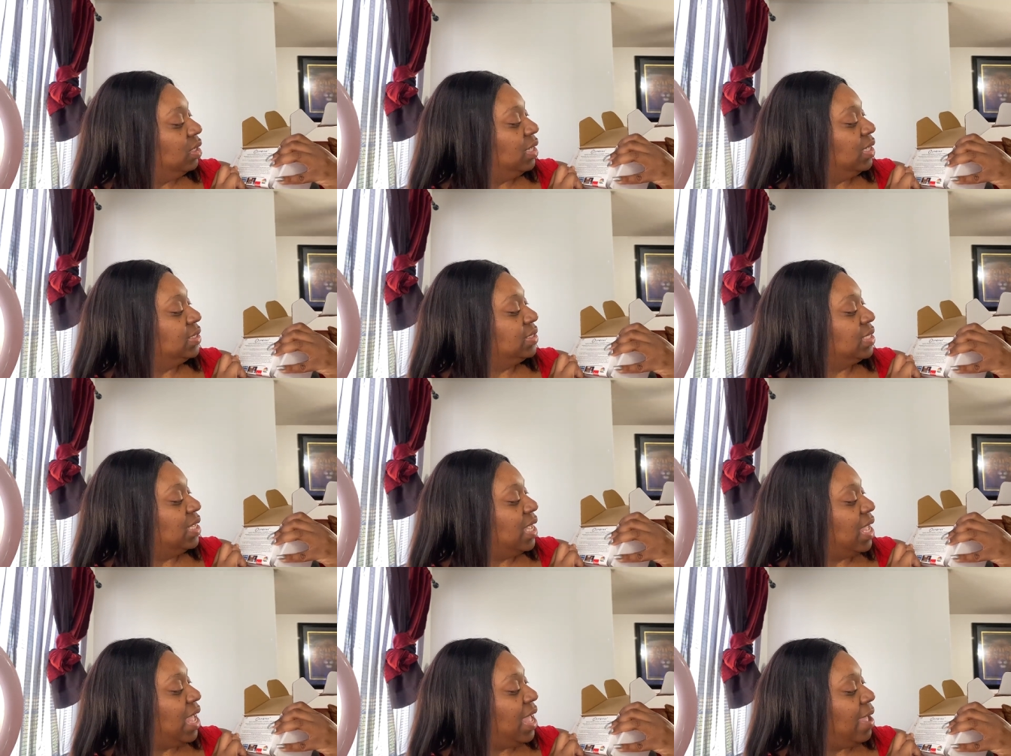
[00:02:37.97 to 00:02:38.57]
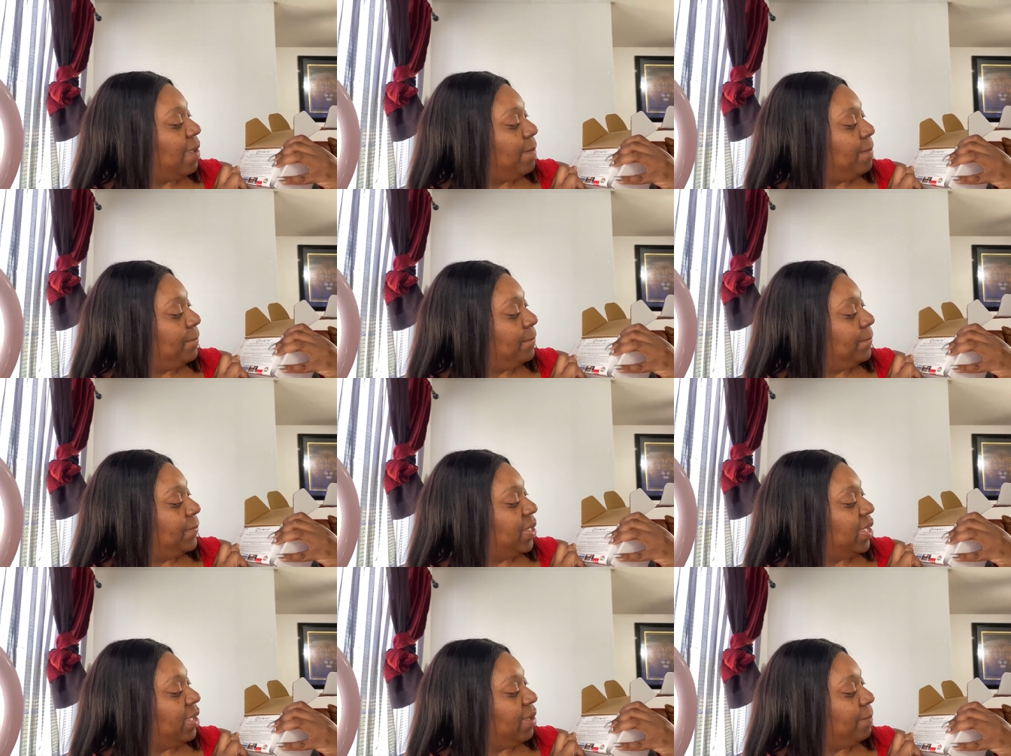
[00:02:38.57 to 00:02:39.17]
is it Ep,
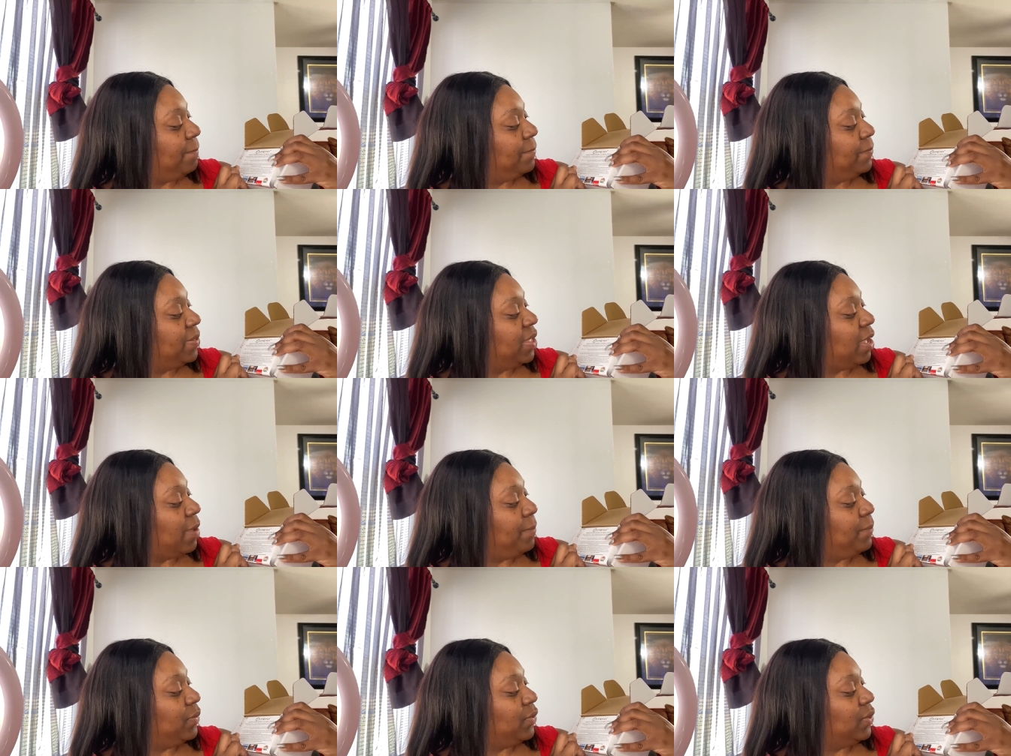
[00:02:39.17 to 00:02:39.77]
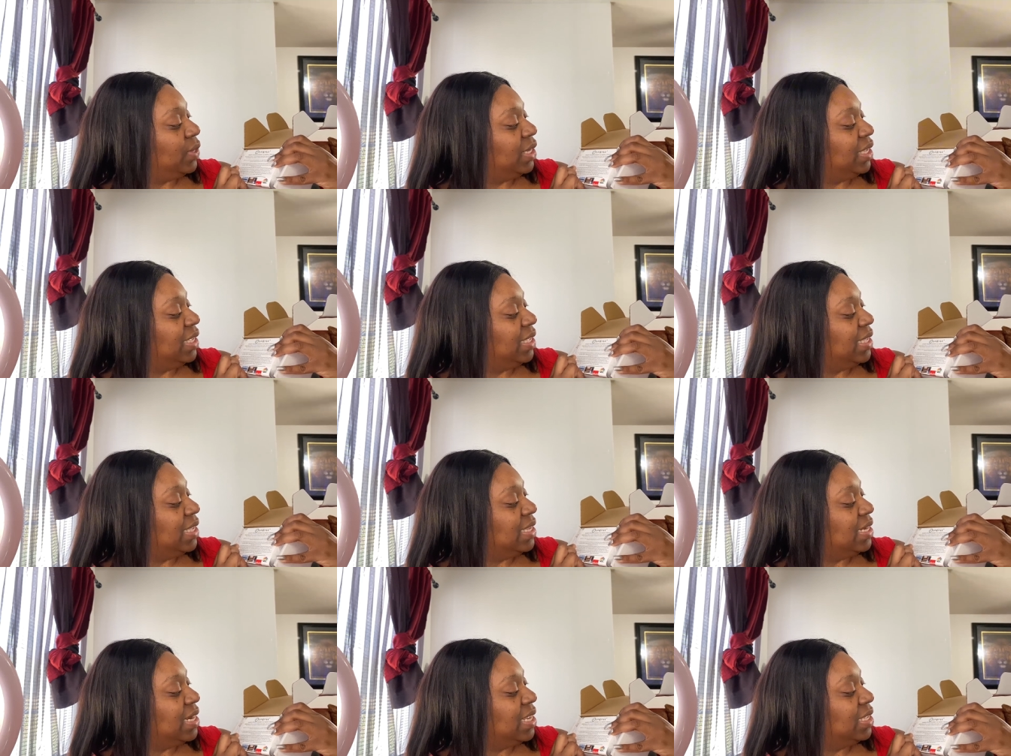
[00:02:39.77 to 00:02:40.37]
Ep,
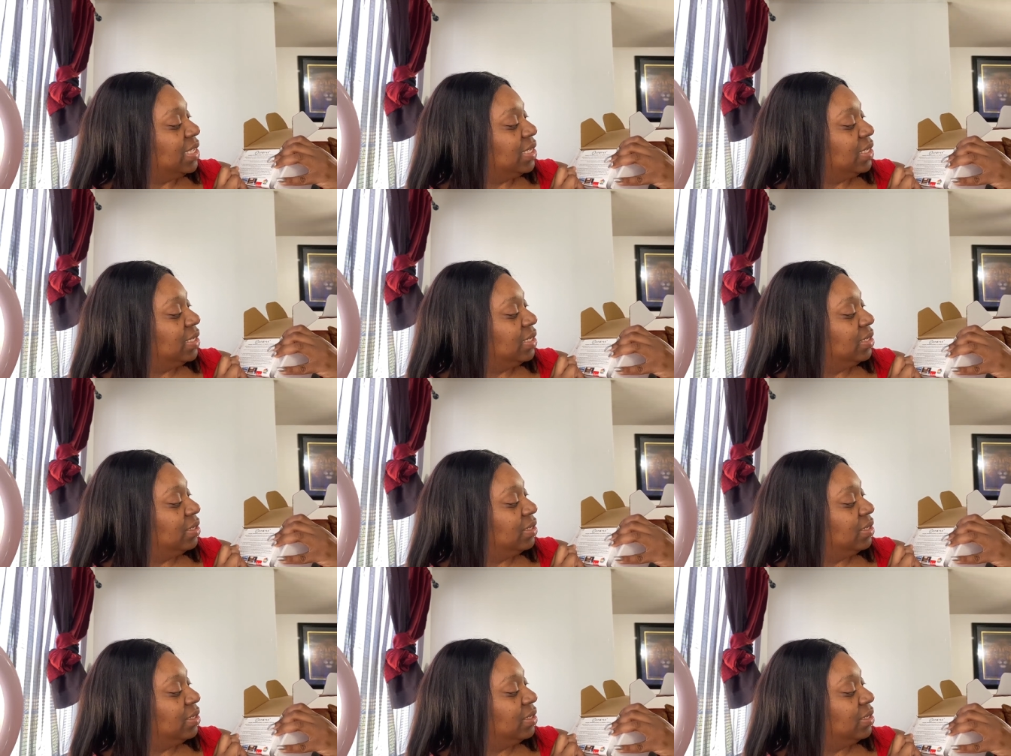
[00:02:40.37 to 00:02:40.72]
Epilin?